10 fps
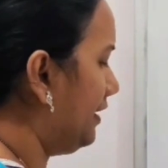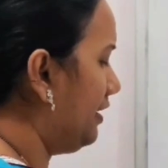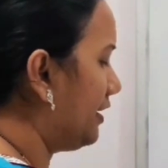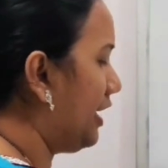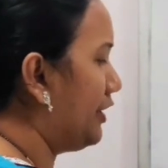
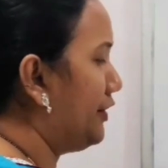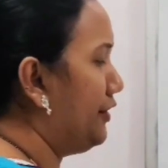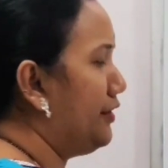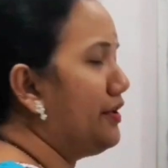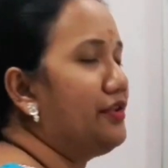a
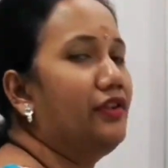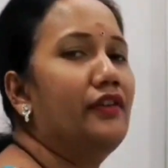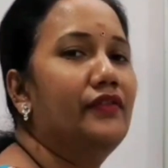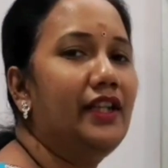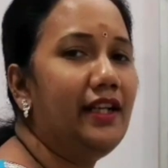continuation
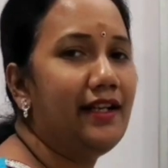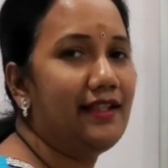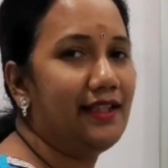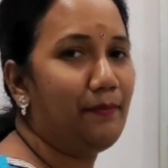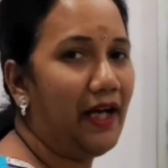of the
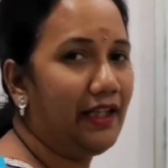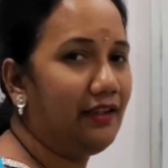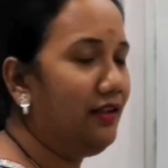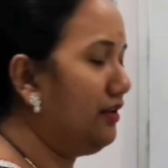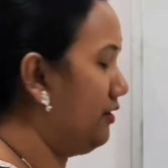
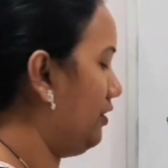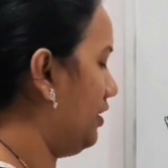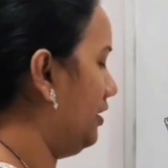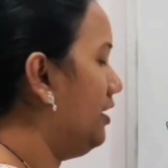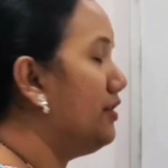spinal
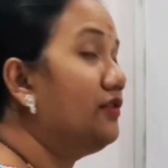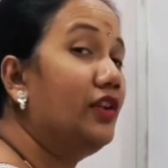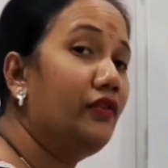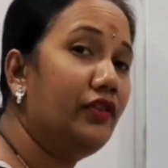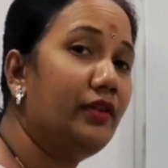cord. So
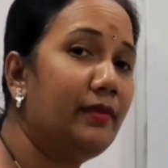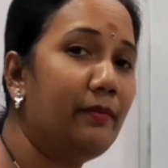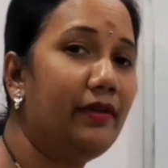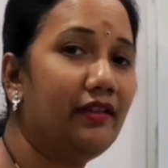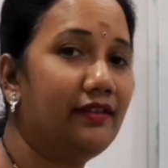if you
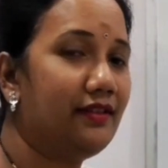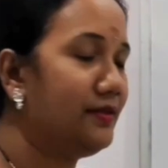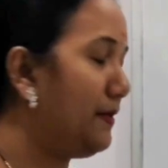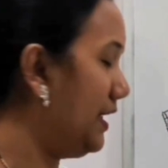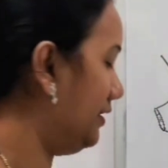remember, in the
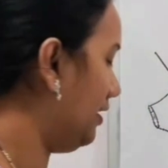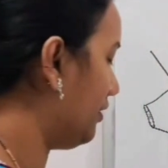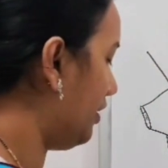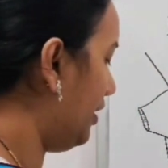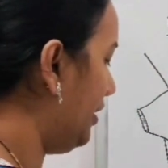spinal
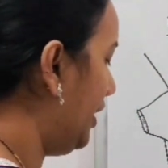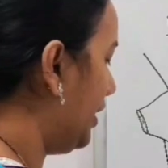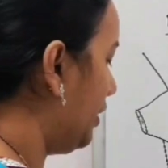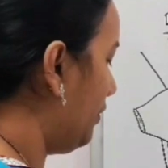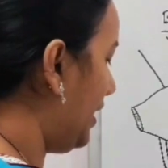cord
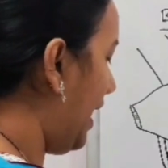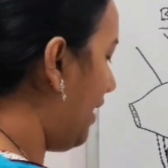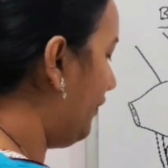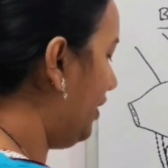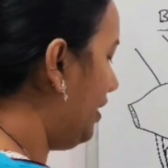you will
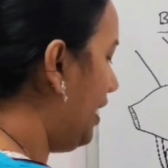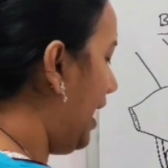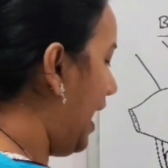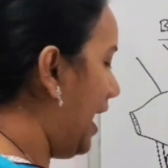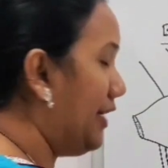have a
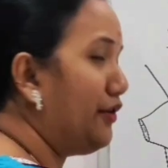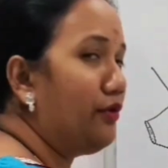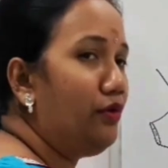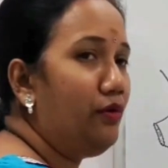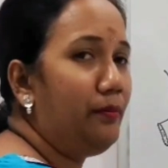
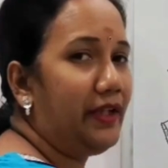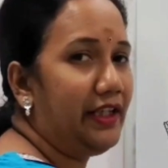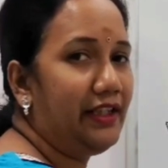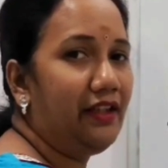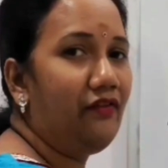
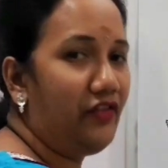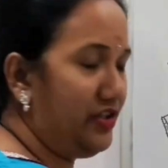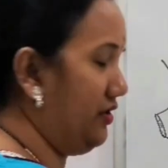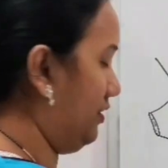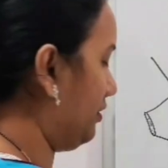anteromedian
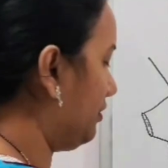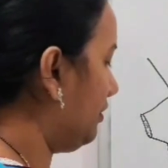fissure.